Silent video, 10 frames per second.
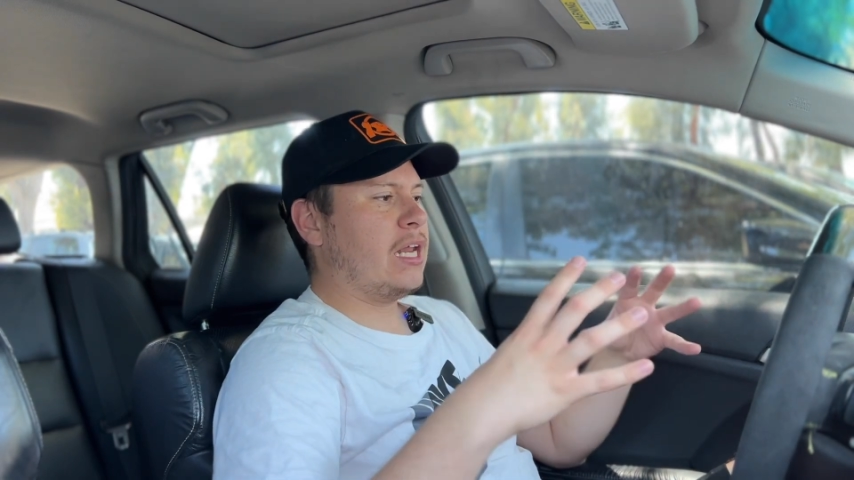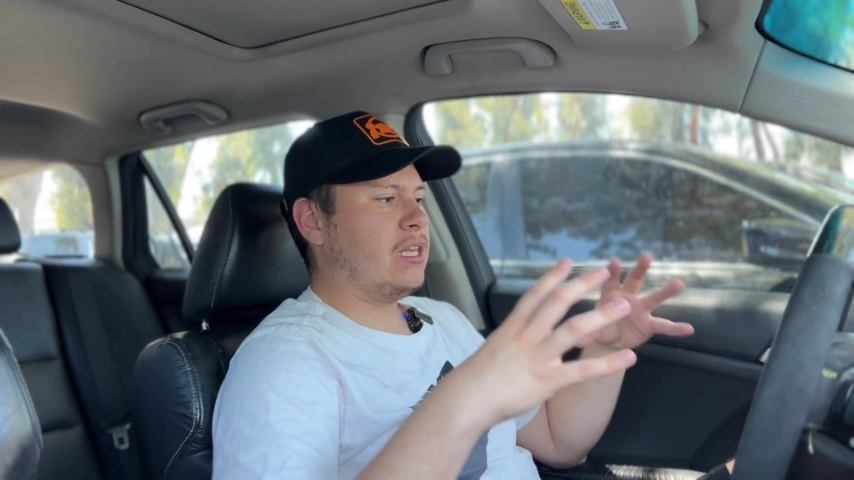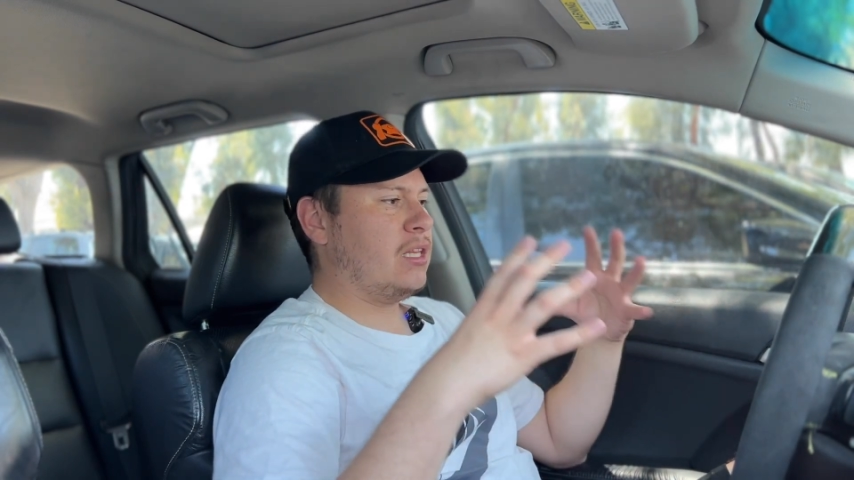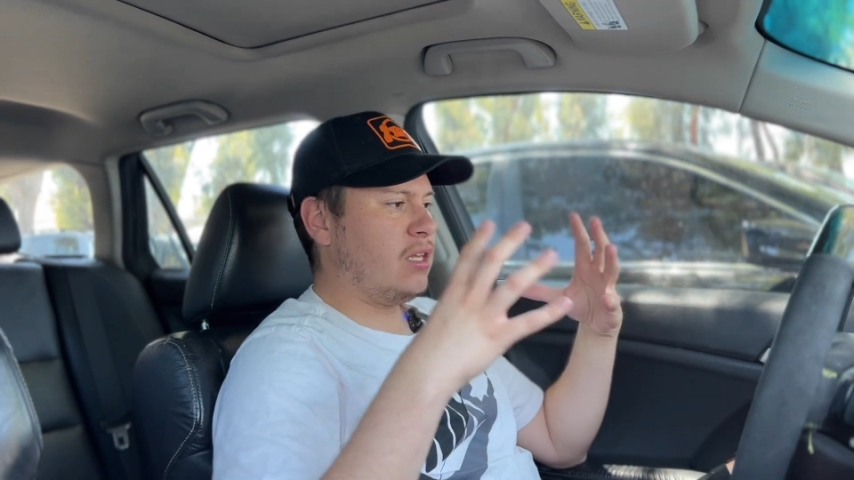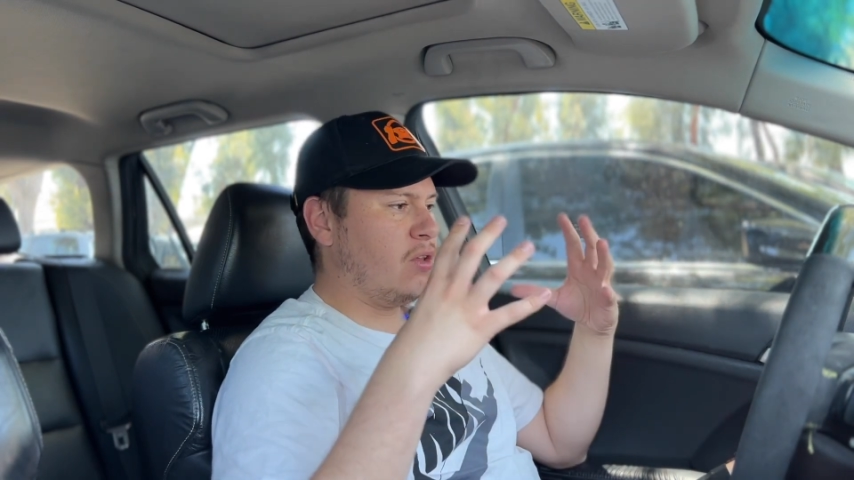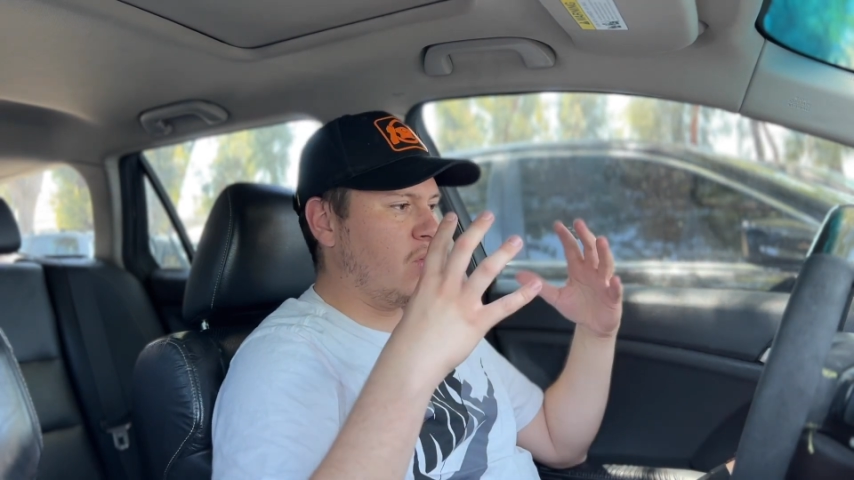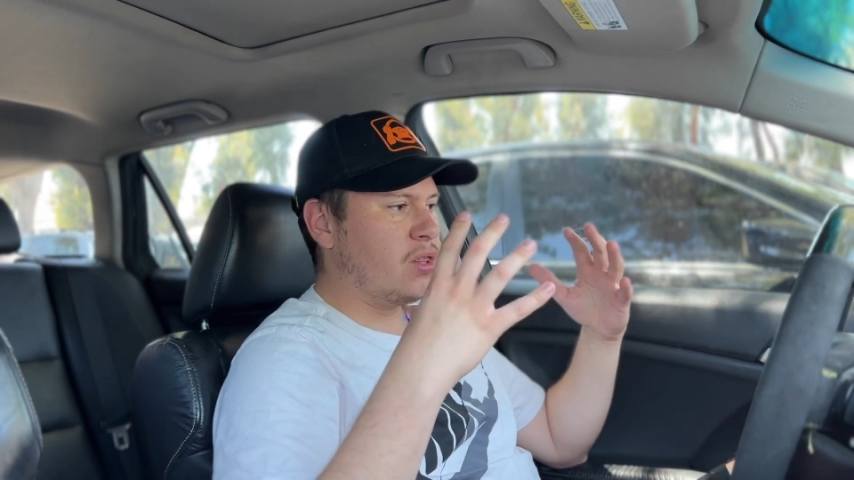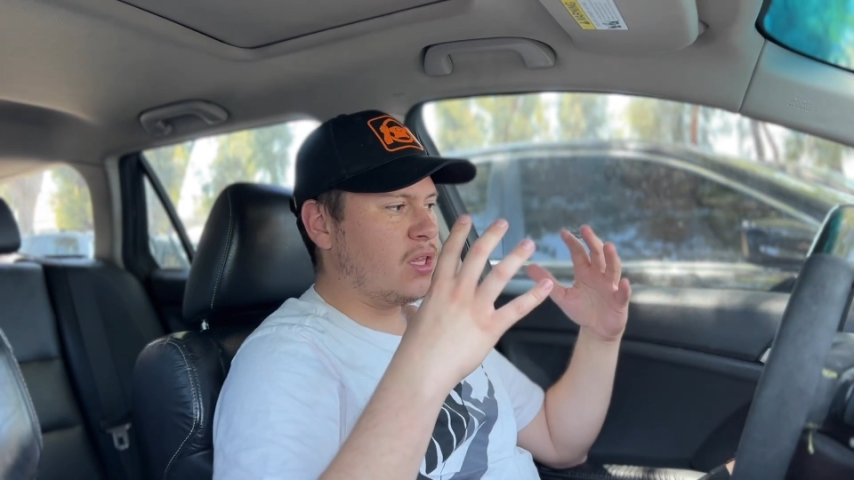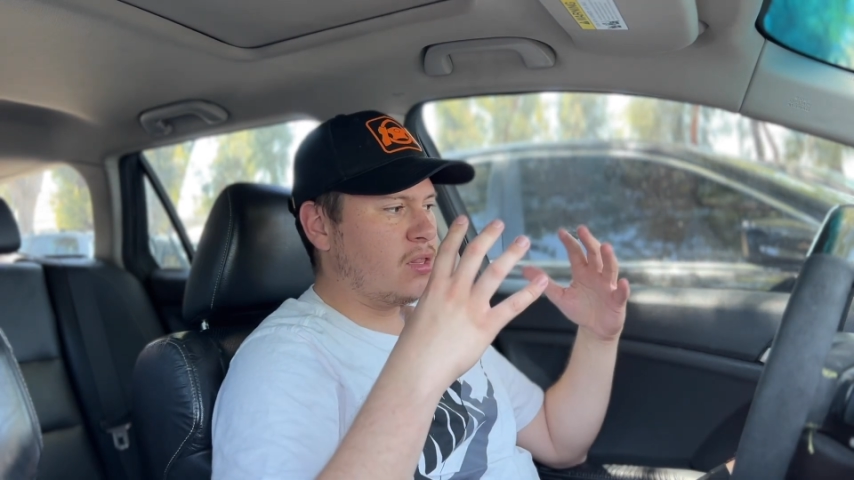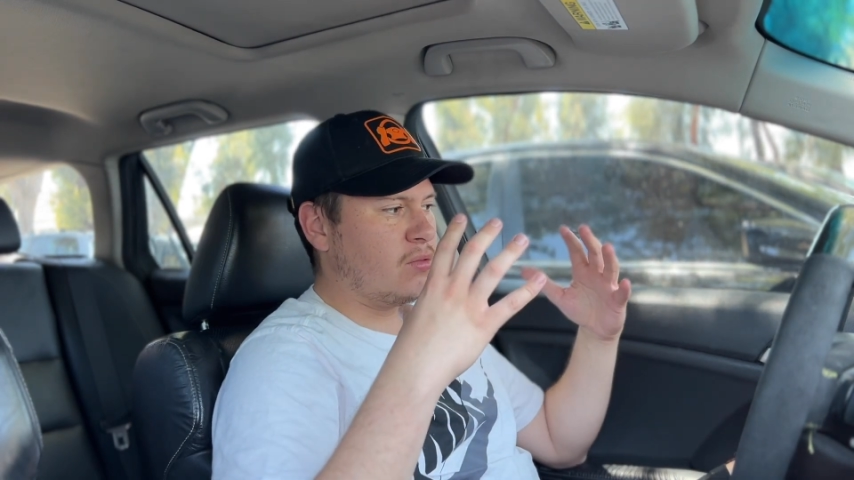and the only
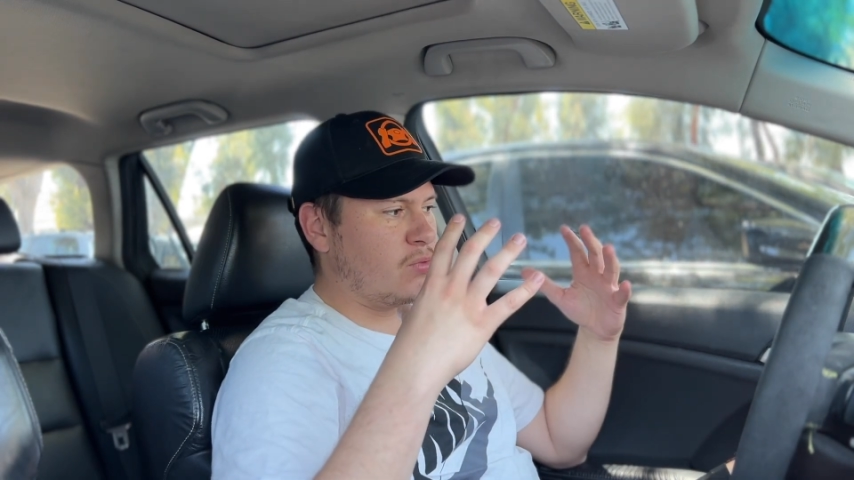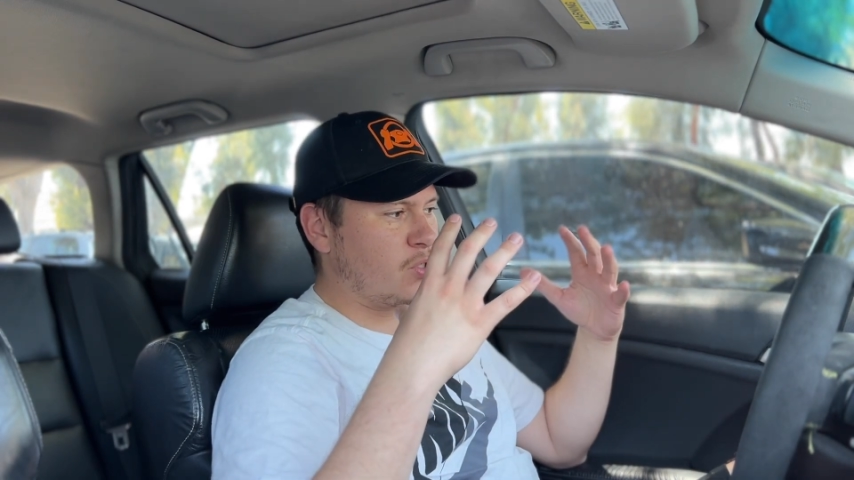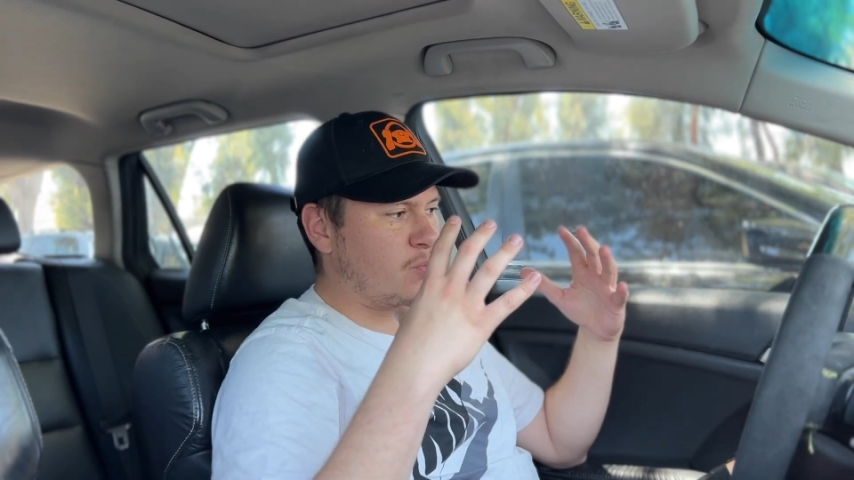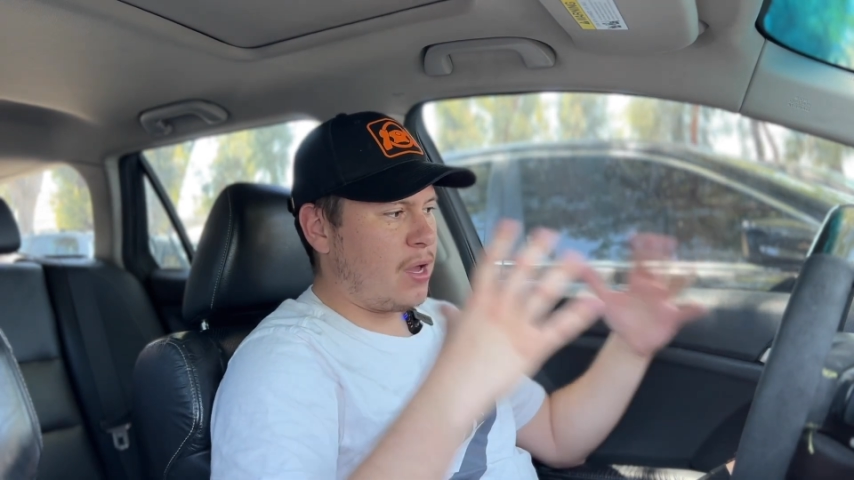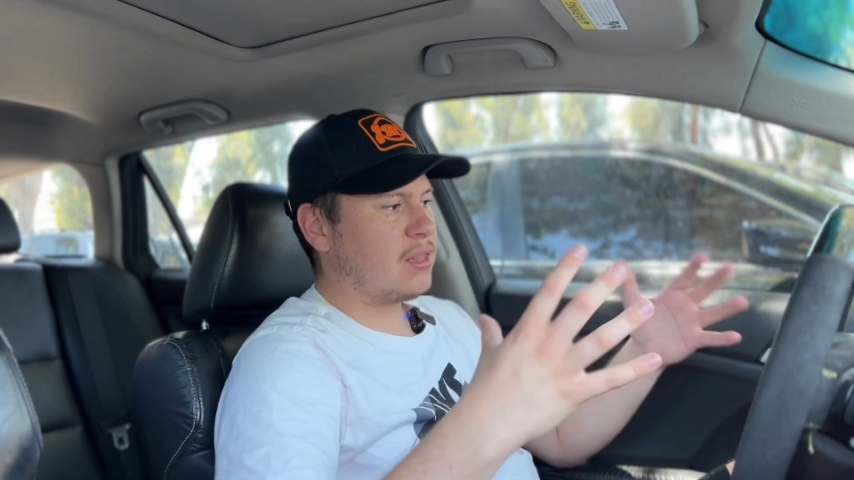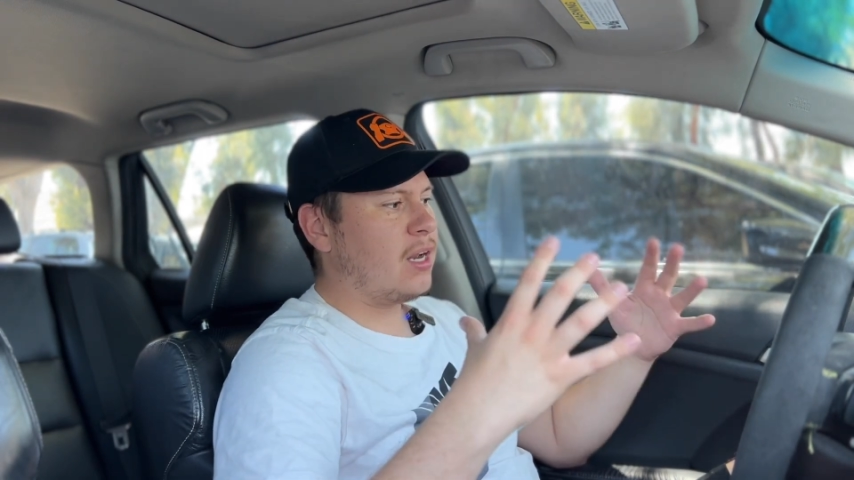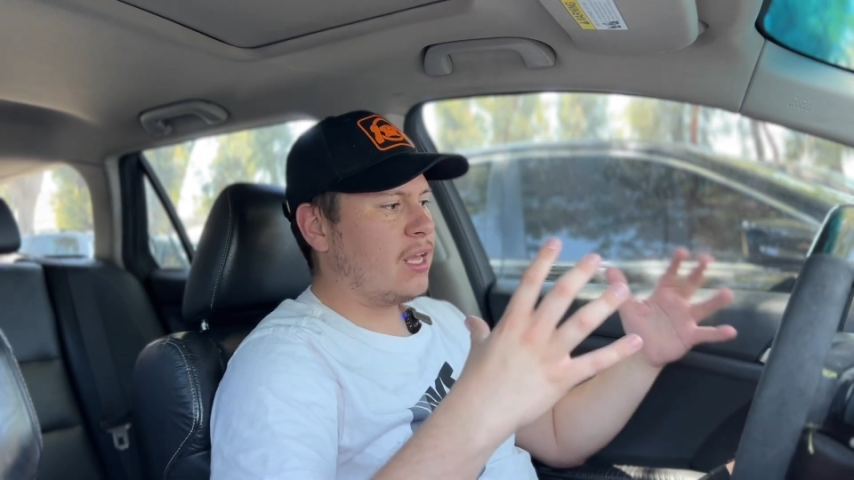thing respect that